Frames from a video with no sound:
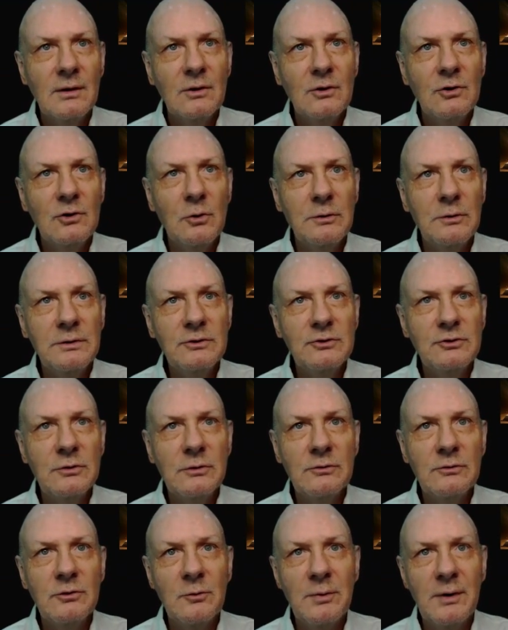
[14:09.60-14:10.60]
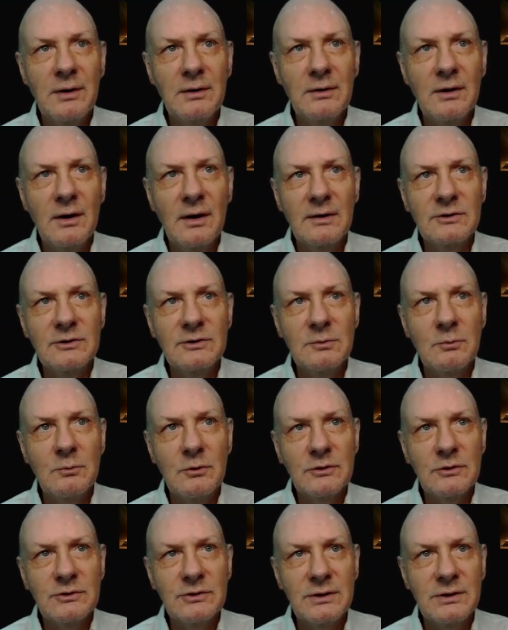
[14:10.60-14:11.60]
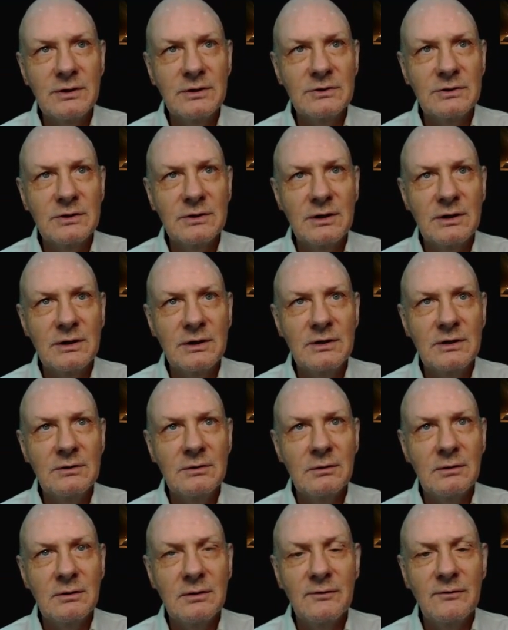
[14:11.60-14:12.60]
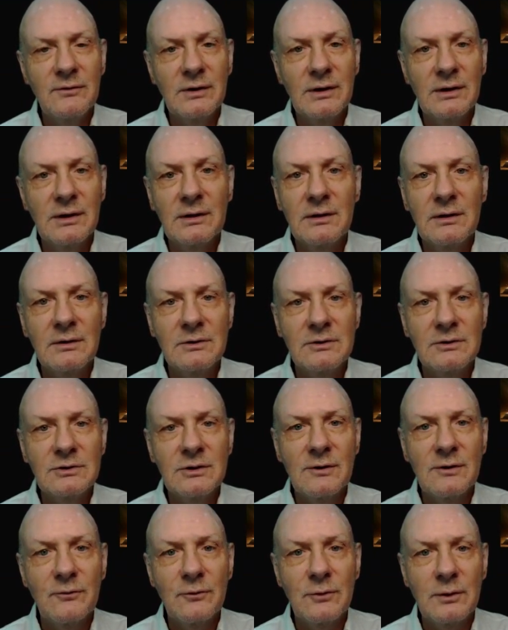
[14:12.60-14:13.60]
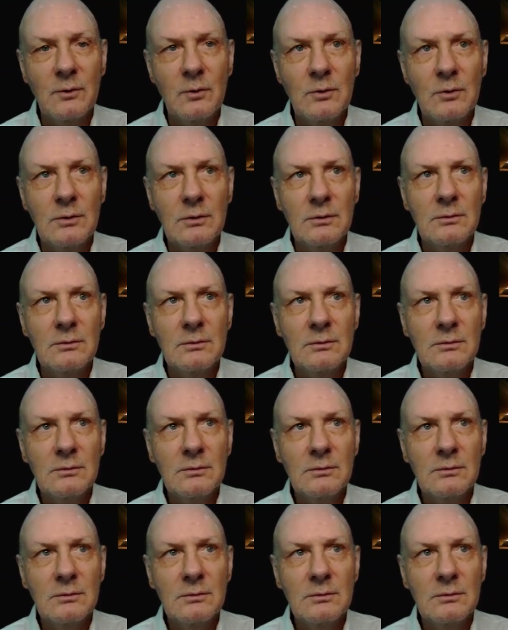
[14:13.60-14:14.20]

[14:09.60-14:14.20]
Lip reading: Knowing the truth about God's mercy is the key to living in a suffering world.